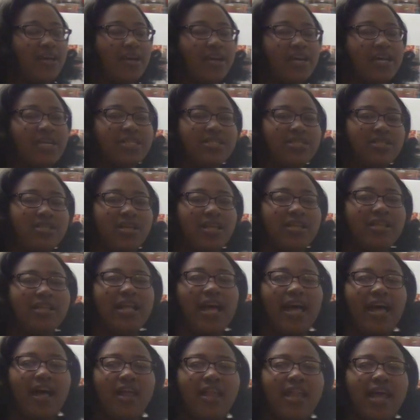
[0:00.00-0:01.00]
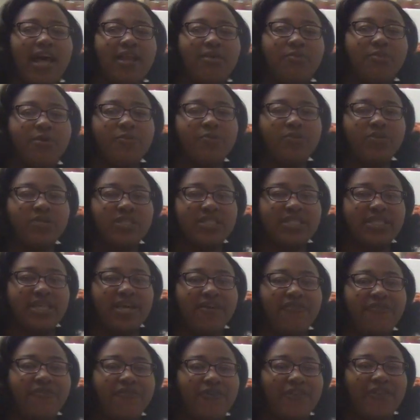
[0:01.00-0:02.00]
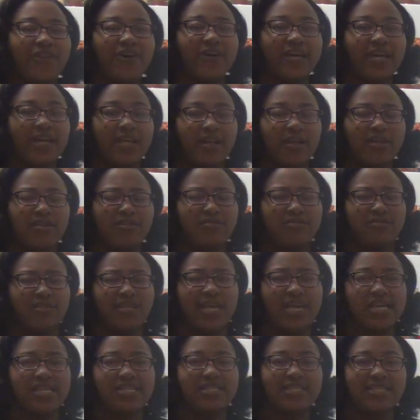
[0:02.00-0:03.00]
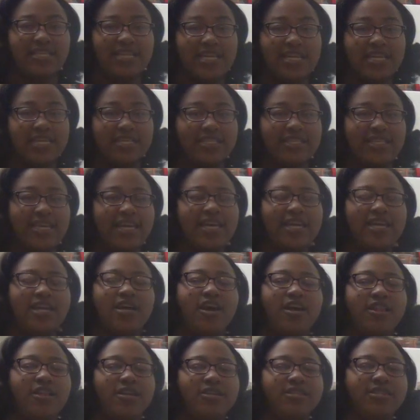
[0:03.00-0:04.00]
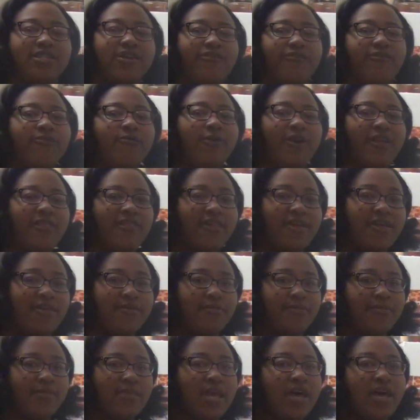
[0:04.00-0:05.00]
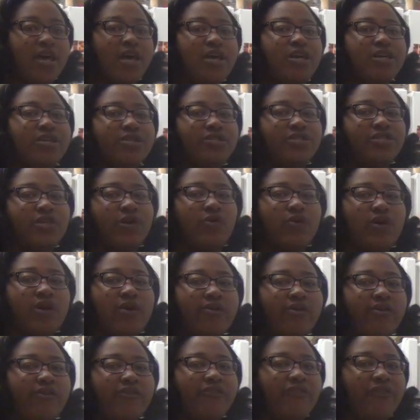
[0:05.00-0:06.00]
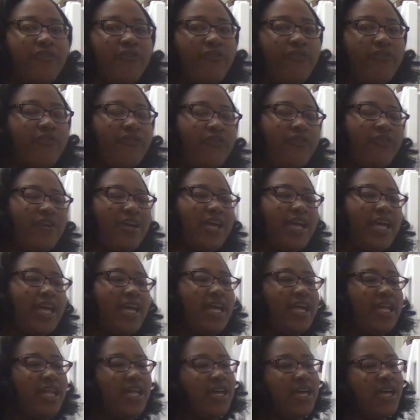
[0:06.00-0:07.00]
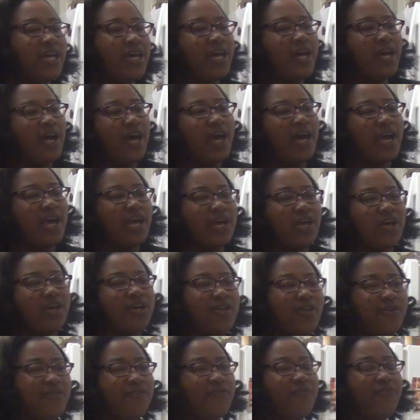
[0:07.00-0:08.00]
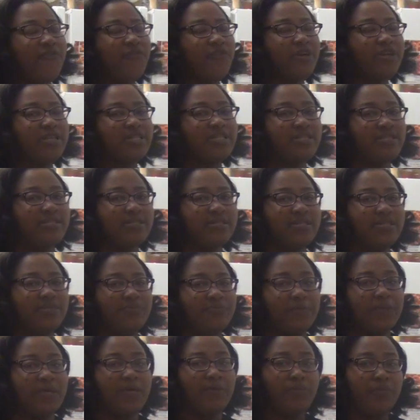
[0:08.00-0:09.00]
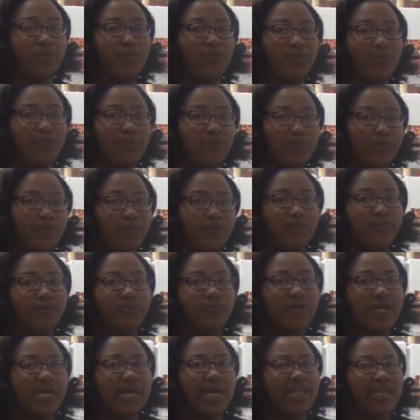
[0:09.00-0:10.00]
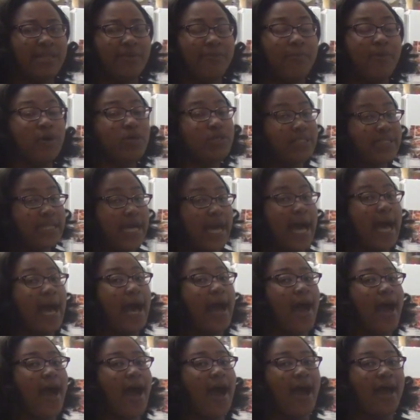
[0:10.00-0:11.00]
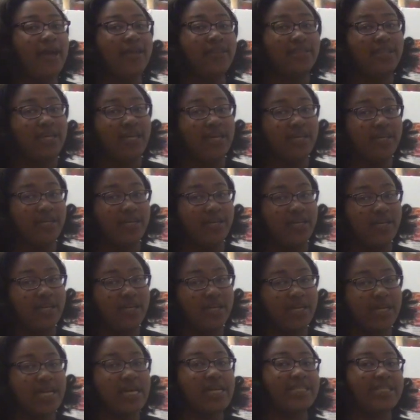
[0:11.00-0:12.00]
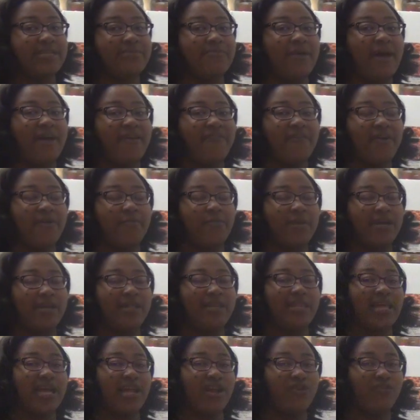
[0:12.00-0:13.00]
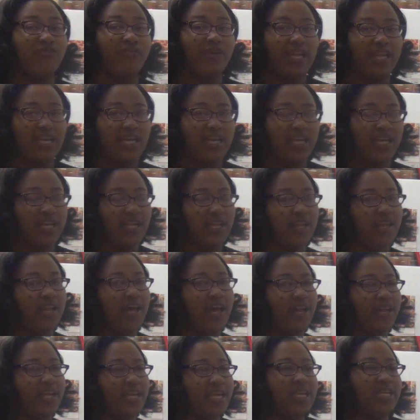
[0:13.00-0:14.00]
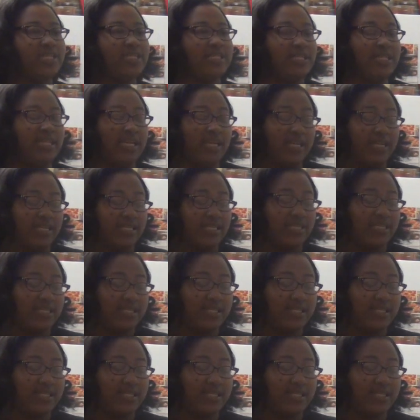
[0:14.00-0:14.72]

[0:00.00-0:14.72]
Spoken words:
because not a lot of people just get full on quesadillas. They eat other stuff with it. So it'll feed a good 4 to 6 people. The most, I think. Because in my family, they don't really eat a lot of quesadillas.